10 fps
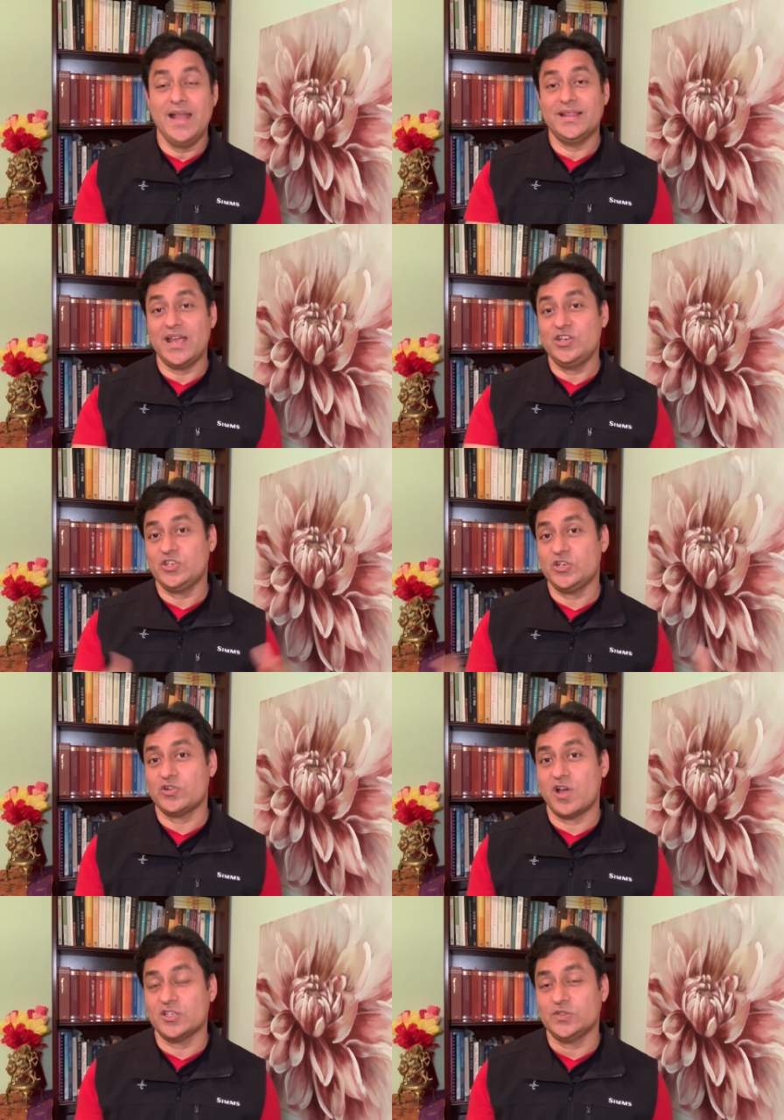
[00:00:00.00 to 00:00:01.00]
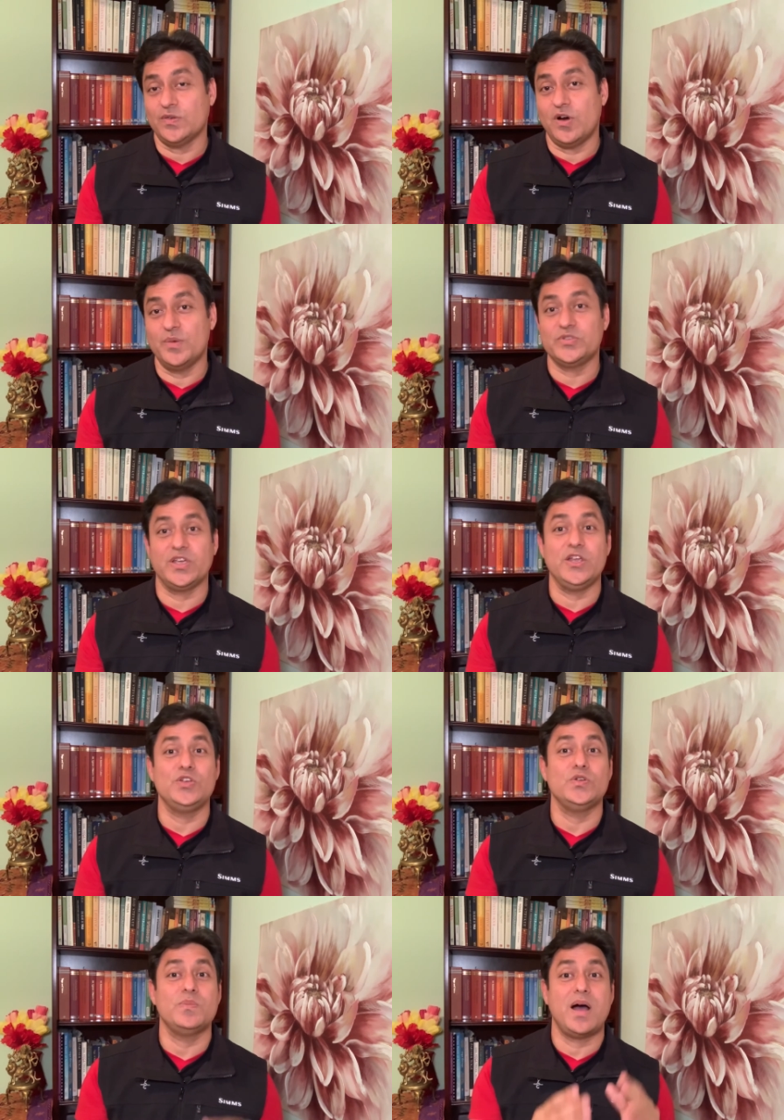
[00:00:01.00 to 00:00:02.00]
Then she transforms
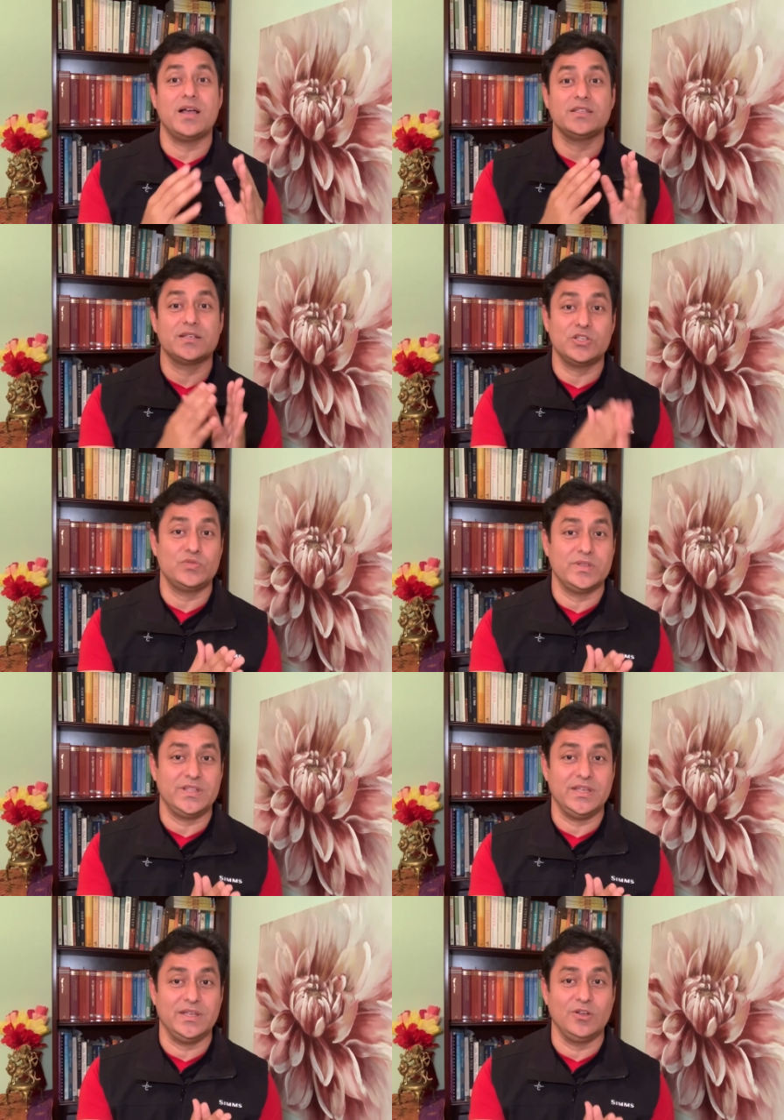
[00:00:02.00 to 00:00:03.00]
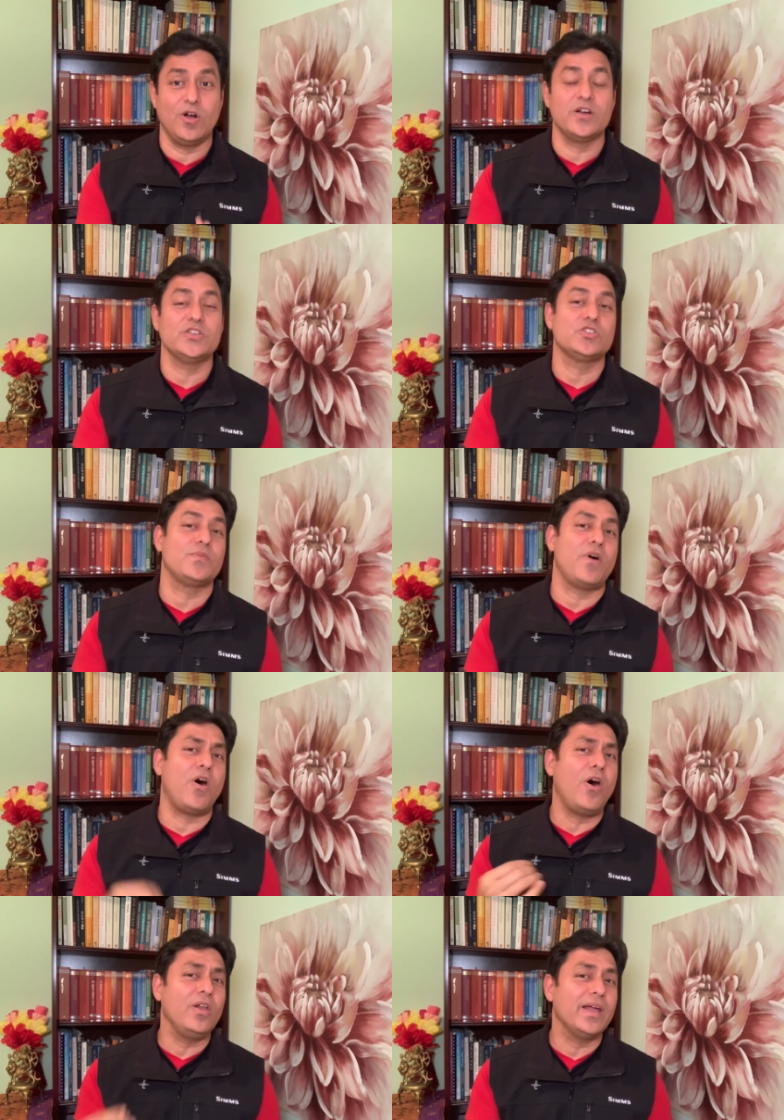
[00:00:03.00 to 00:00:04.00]
into Ma Saraswati, goddess of
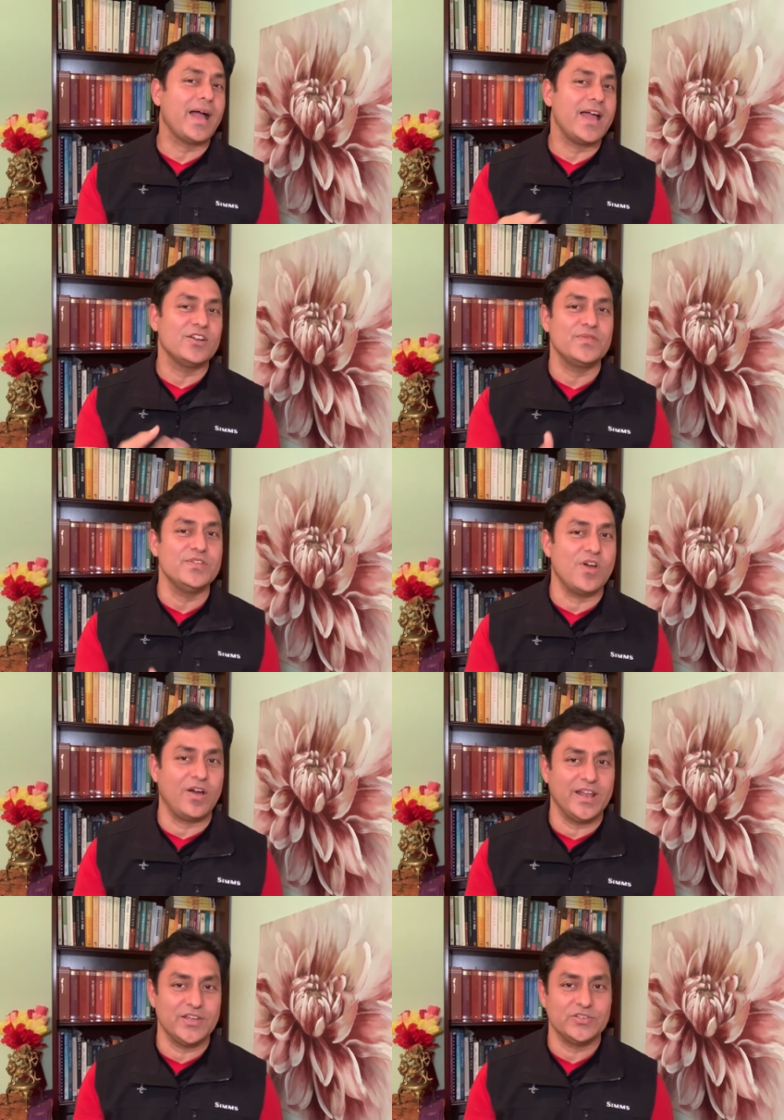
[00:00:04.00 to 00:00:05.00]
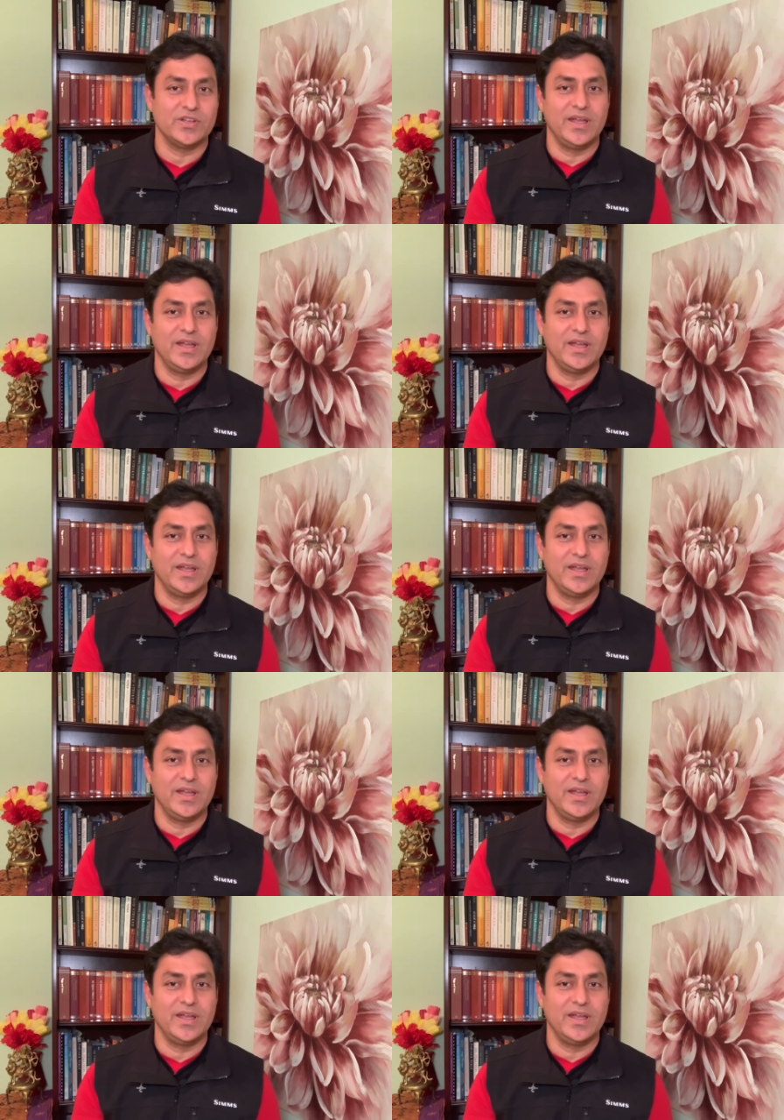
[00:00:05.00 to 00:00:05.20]
all kind of knowledge,